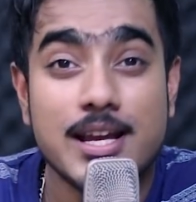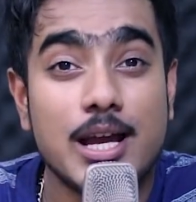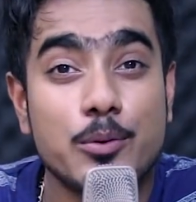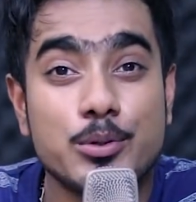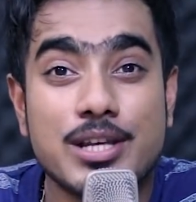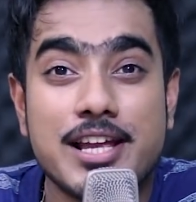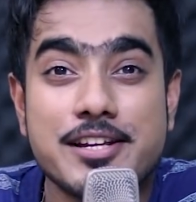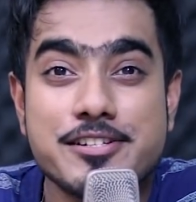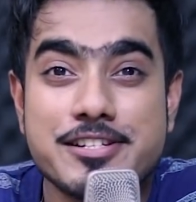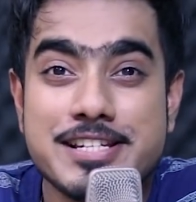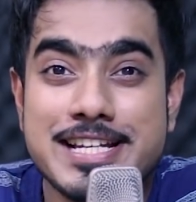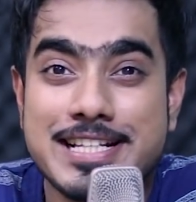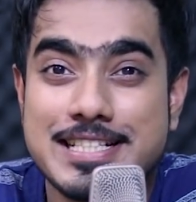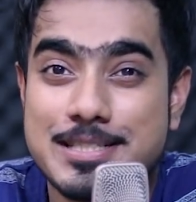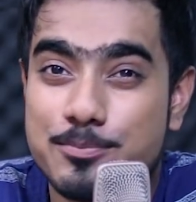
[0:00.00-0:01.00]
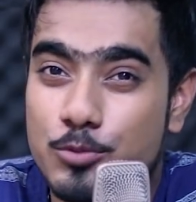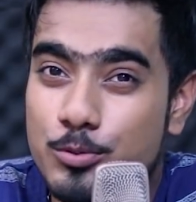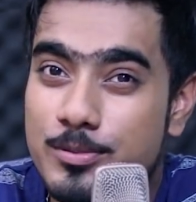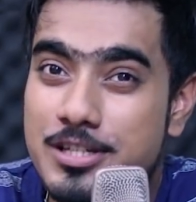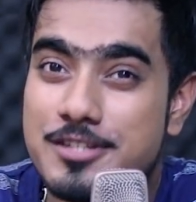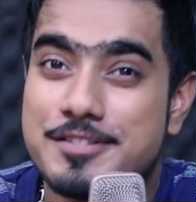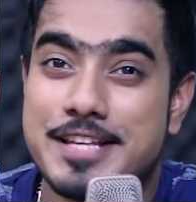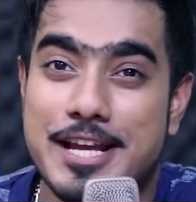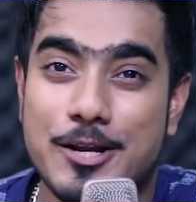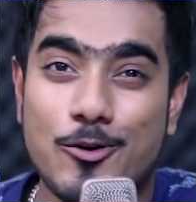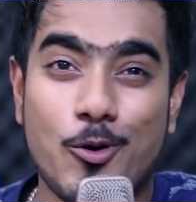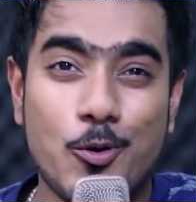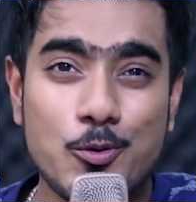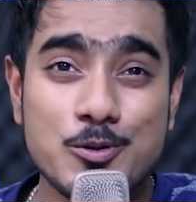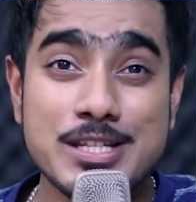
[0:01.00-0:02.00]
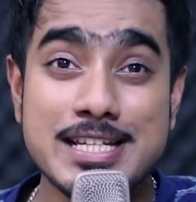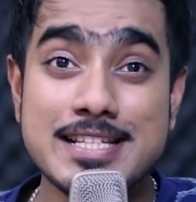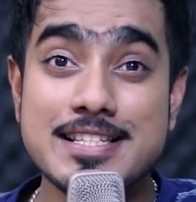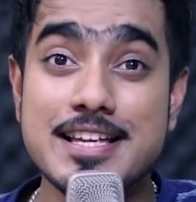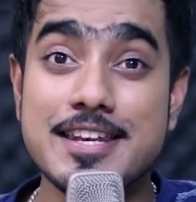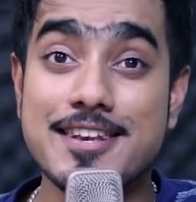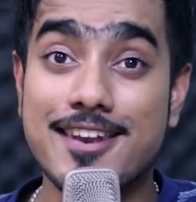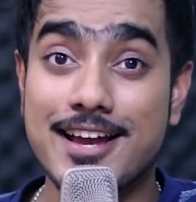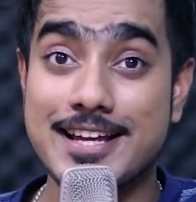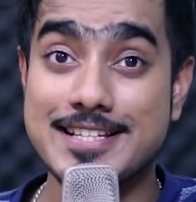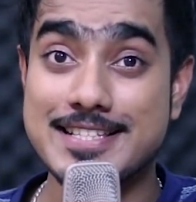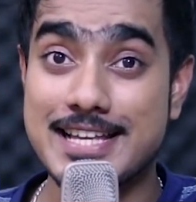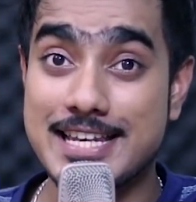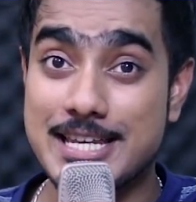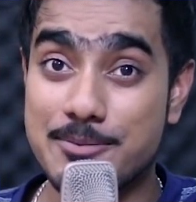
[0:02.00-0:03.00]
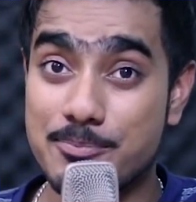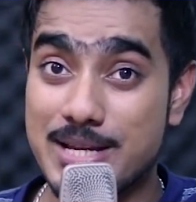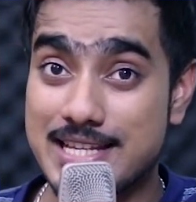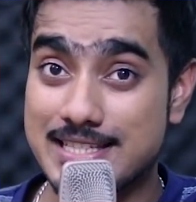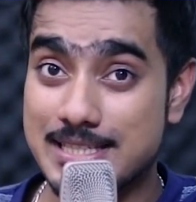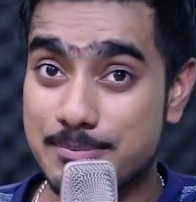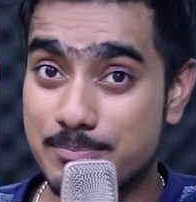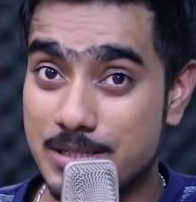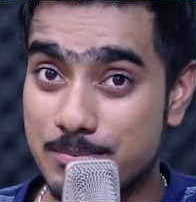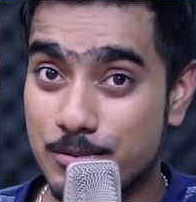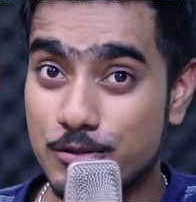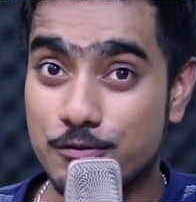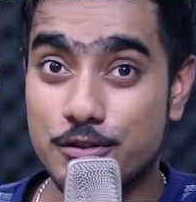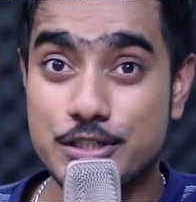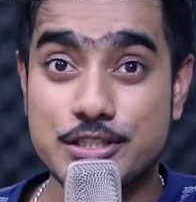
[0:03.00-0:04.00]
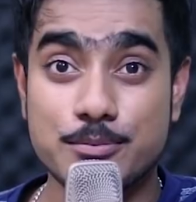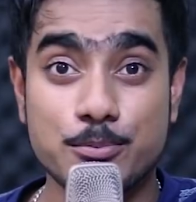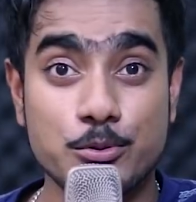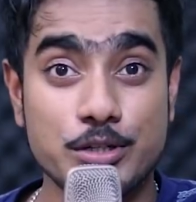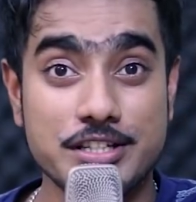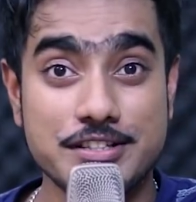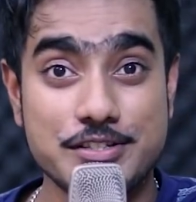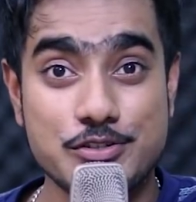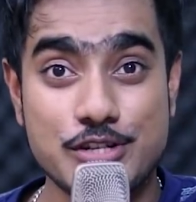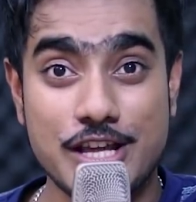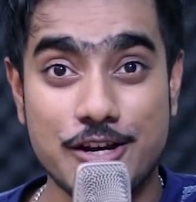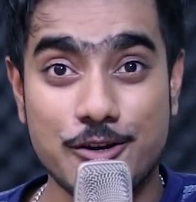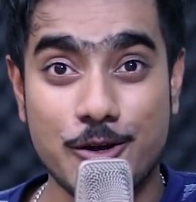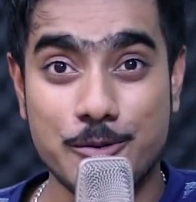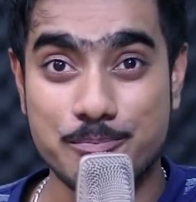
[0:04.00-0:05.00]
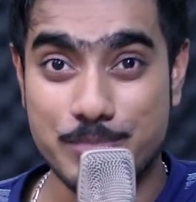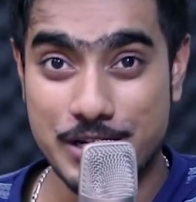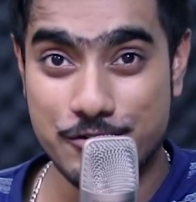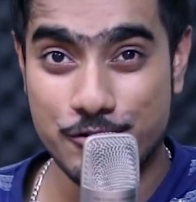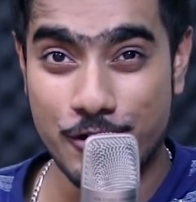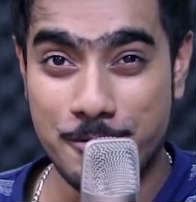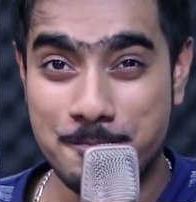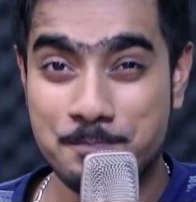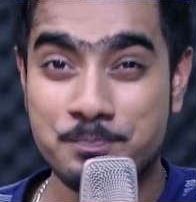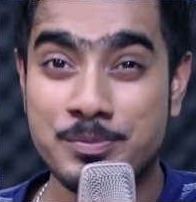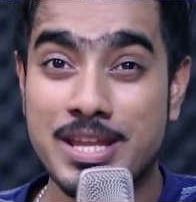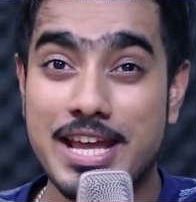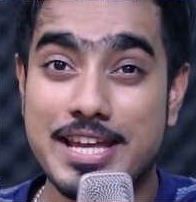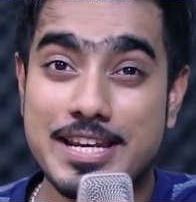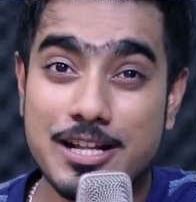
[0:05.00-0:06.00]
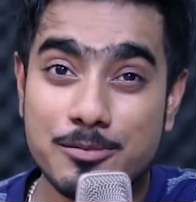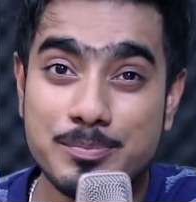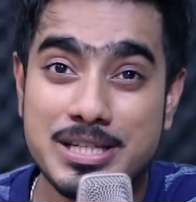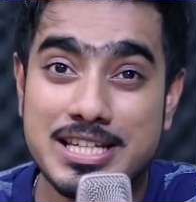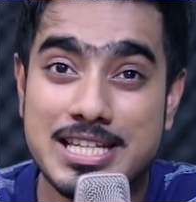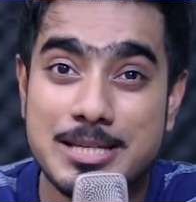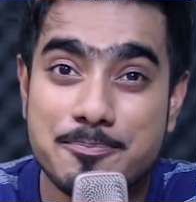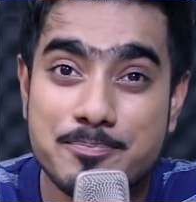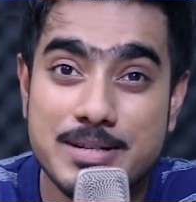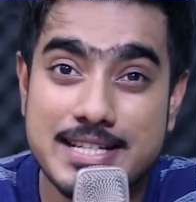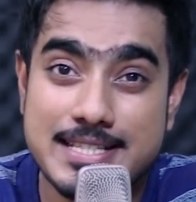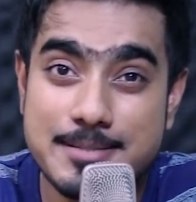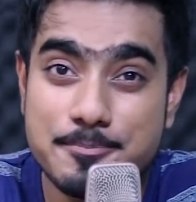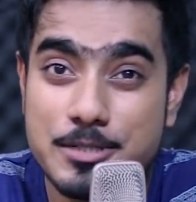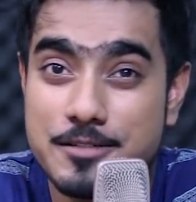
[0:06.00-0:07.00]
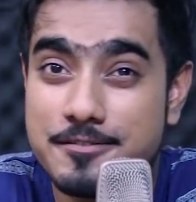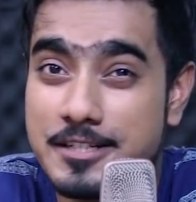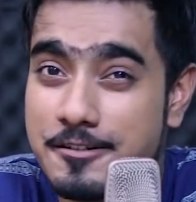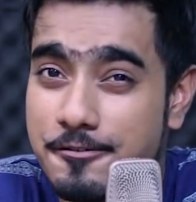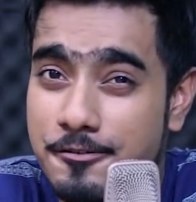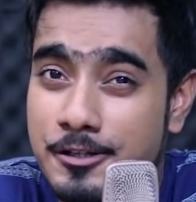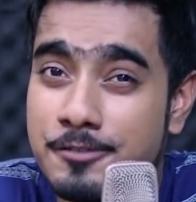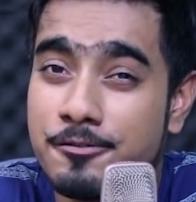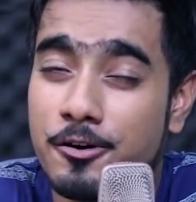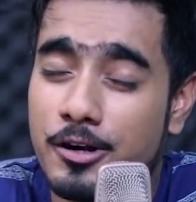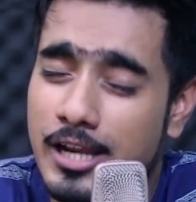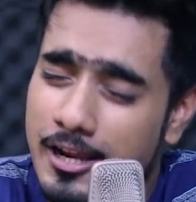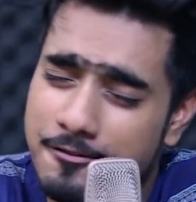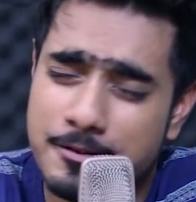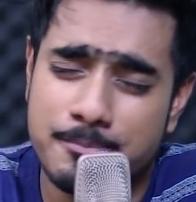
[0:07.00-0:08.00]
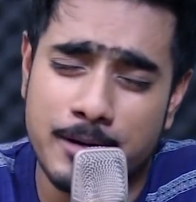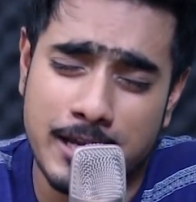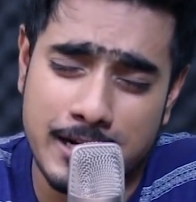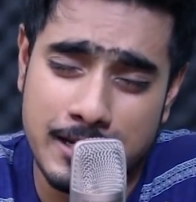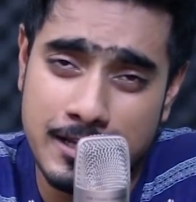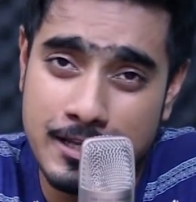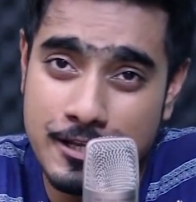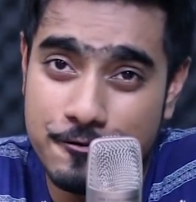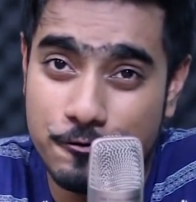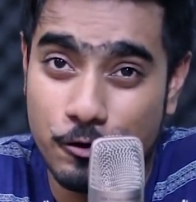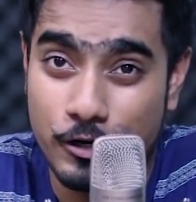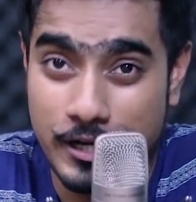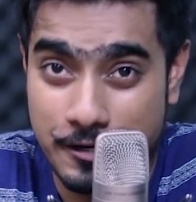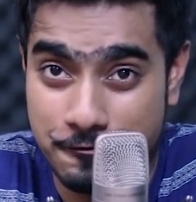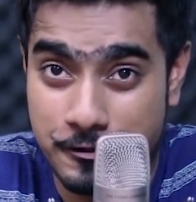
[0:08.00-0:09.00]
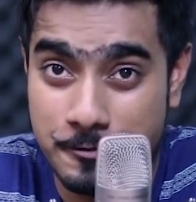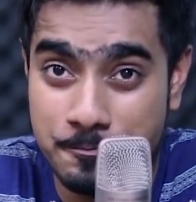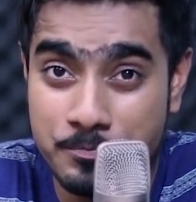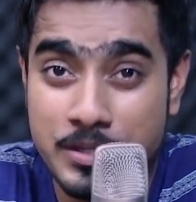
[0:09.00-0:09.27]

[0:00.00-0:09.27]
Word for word: I would like to take this moment to thank all these nice and amazing people for supporting this channel on Patreon and helping keep Piximperfect free for everybody forever.